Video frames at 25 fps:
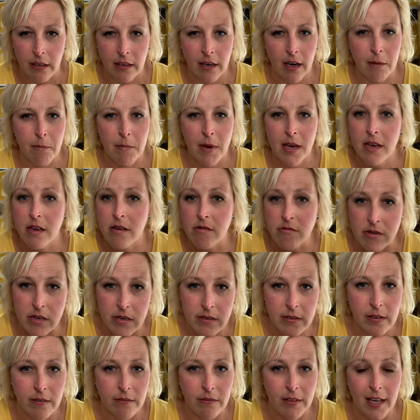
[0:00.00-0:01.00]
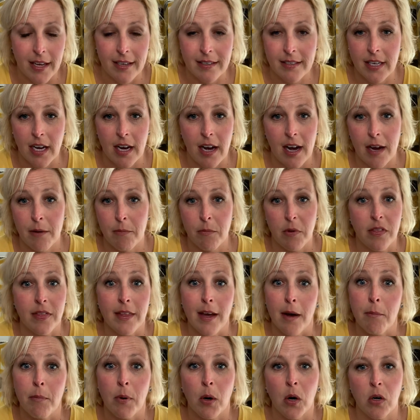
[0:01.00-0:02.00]
Did I make good use of that time with
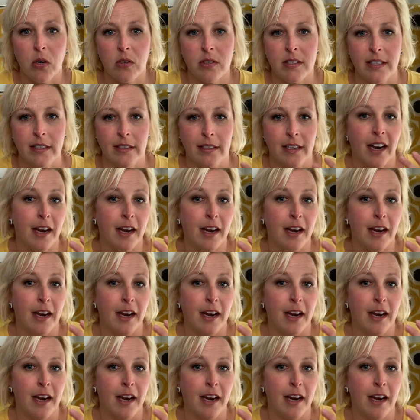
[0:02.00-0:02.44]
that person?